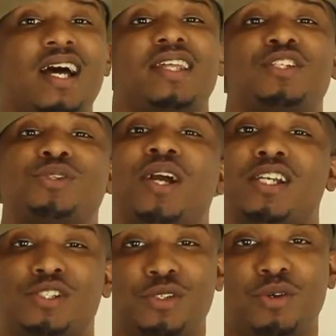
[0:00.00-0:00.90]
tie that you guys
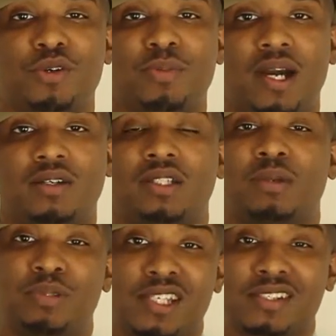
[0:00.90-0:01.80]
should know about and
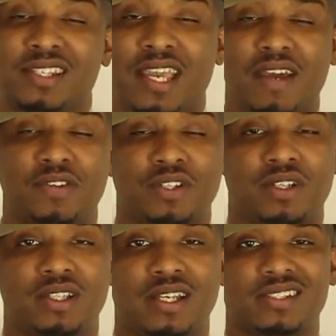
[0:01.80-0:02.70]
potentially have in your
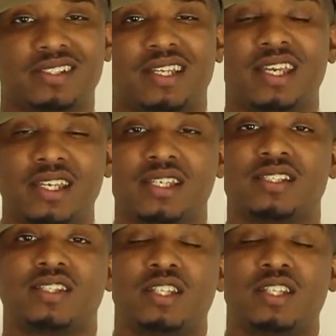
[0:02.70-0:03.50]
collection is